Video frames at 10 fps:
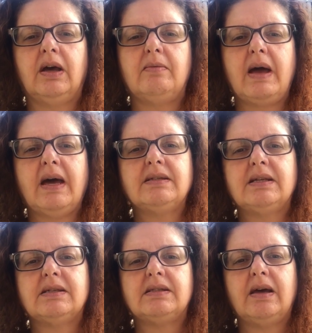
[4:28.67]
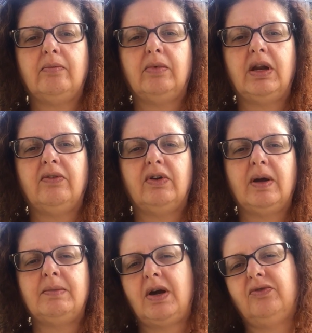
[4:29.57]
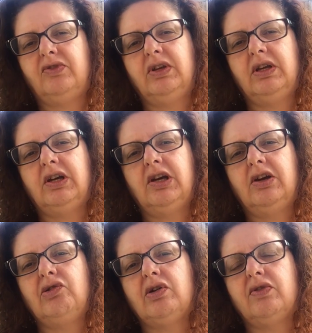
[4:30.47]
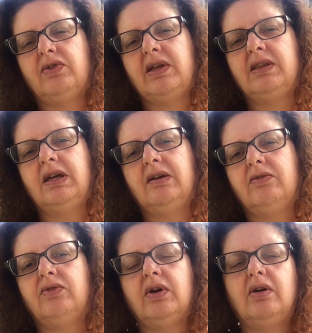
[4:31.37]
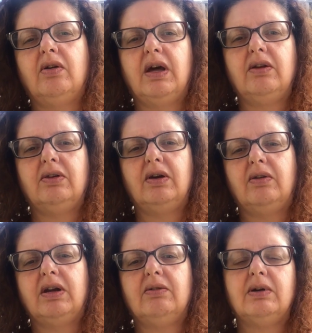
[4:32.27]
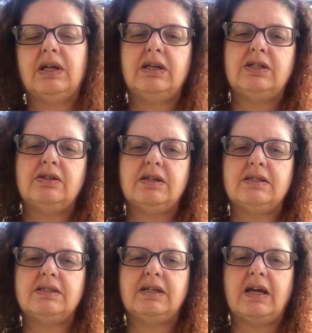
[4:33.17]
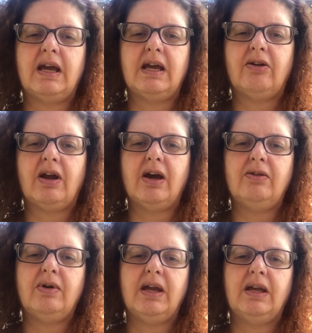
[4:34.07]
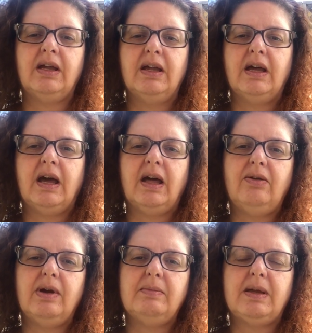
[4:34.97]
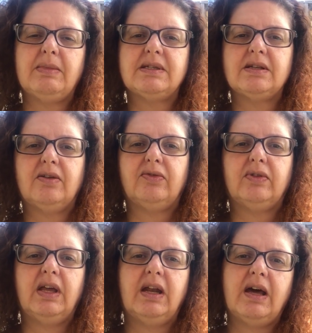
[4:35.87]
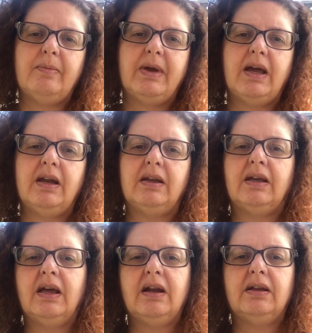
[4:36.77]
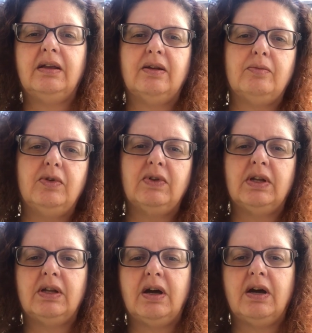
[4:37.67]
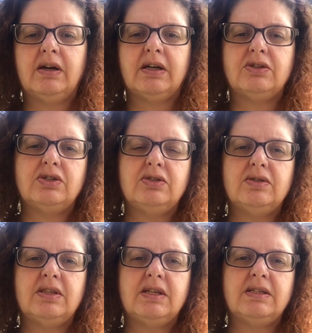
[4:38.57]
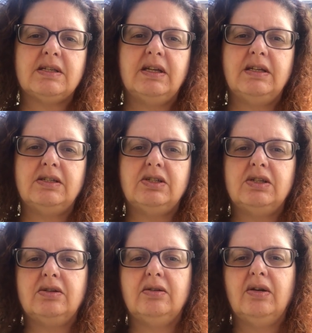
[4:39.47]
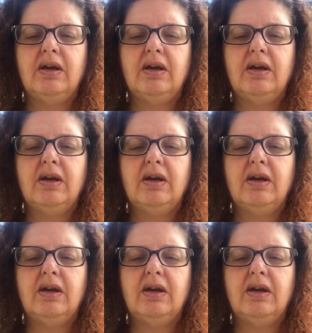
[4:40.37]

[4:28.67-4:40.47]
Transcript: access them whenever I'm not feeling good, or if I think of, I don't know, I don't want to do this today, or how do I make myself get out of bed and get moving along and do things I need to do